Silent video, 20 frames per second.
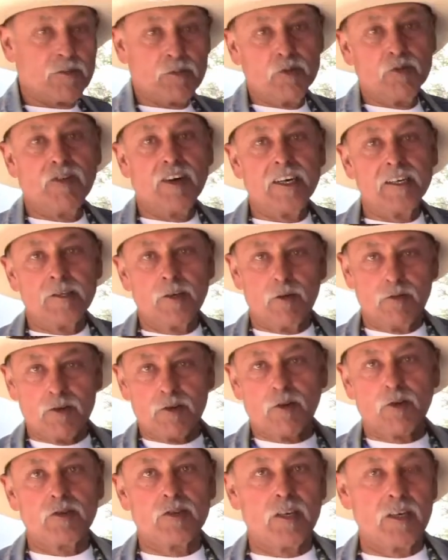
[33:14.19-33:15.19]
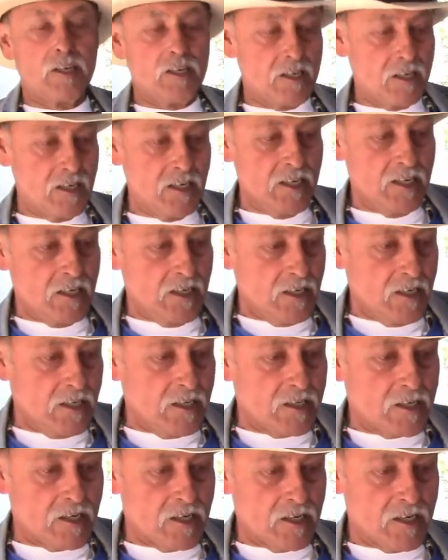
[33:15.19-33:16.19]
move on over towards uh,
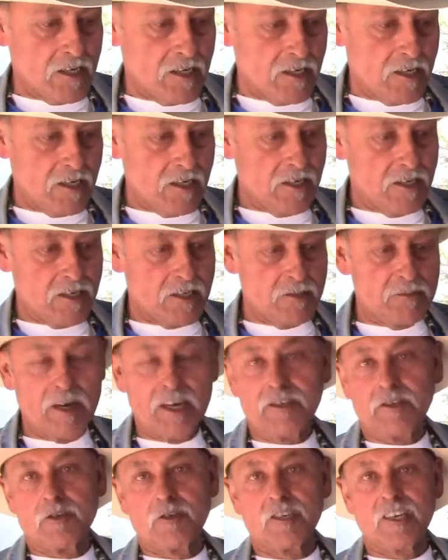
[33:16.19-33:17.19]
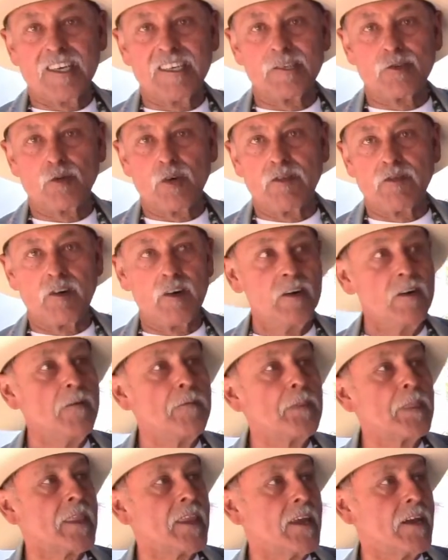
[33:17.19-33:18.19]
the, the, the mouth of the Salinas River.
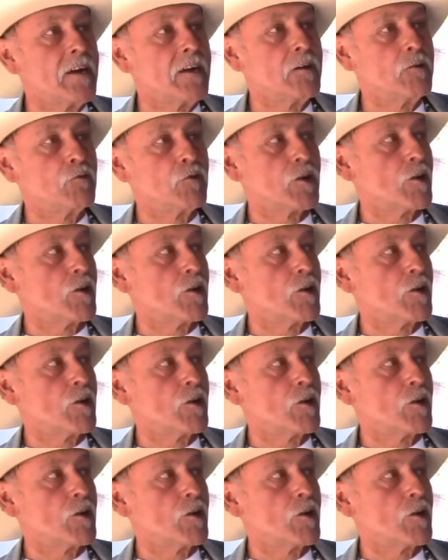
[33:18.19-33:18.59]
Uh, we're